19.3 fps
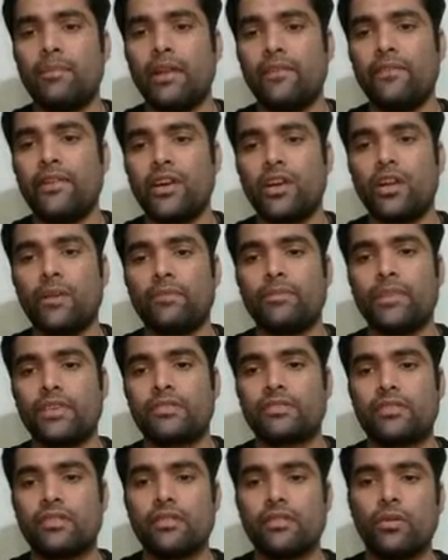benefited of
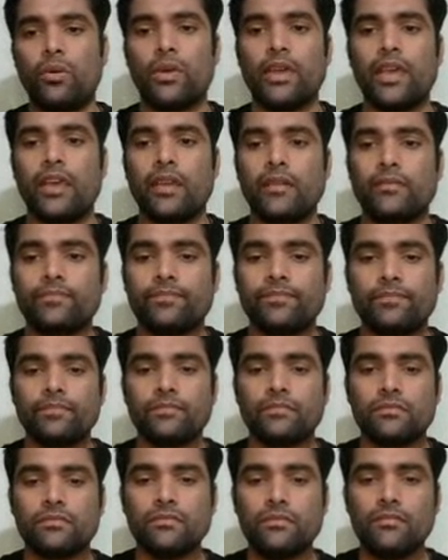this. Okay.
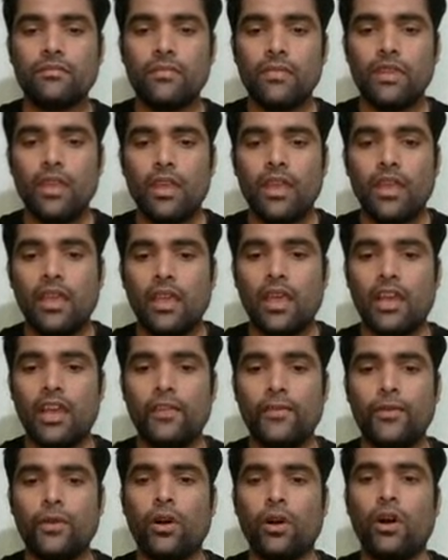And
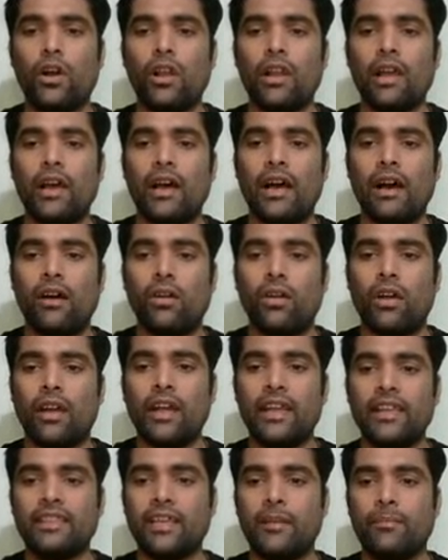if you all are
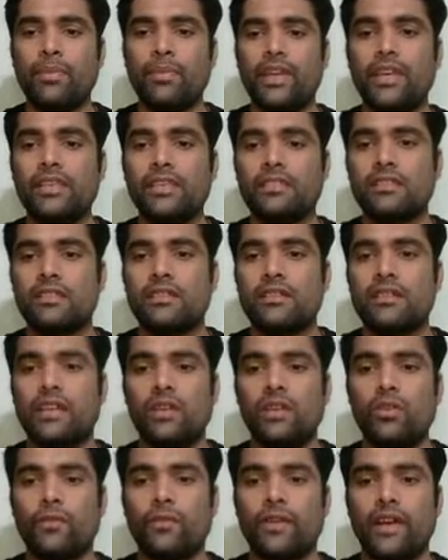already, then please tell
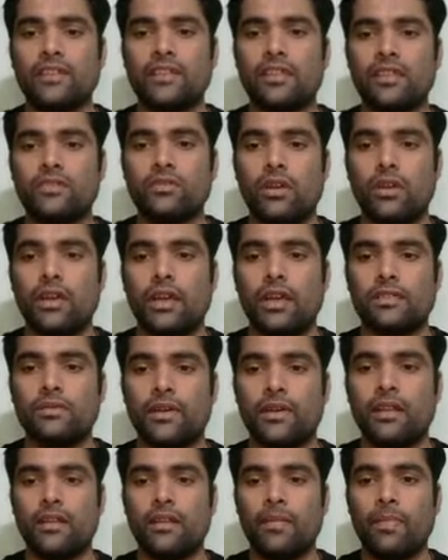your friends as
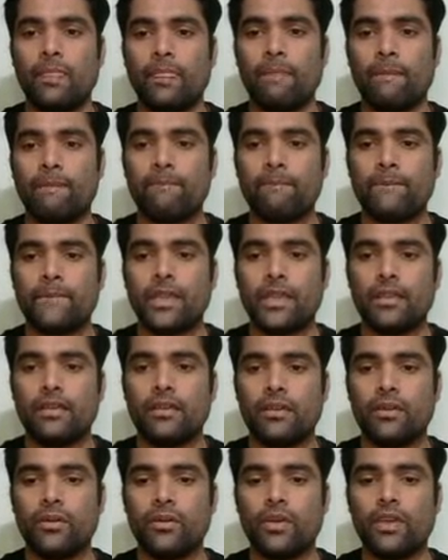well.
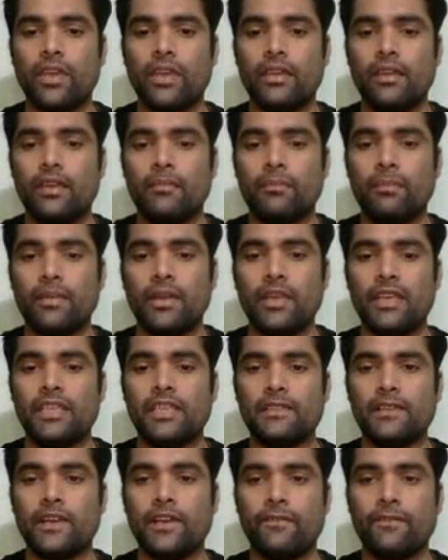Okay.
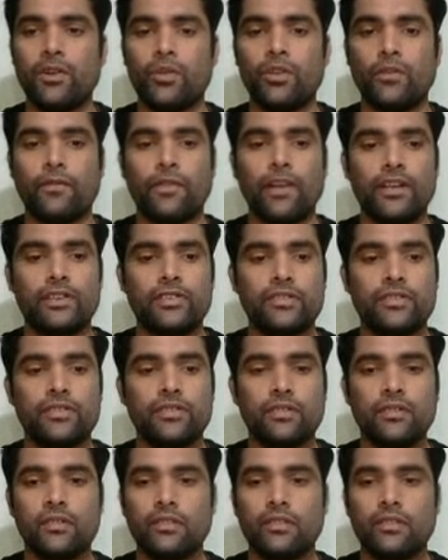Please refer to your friends.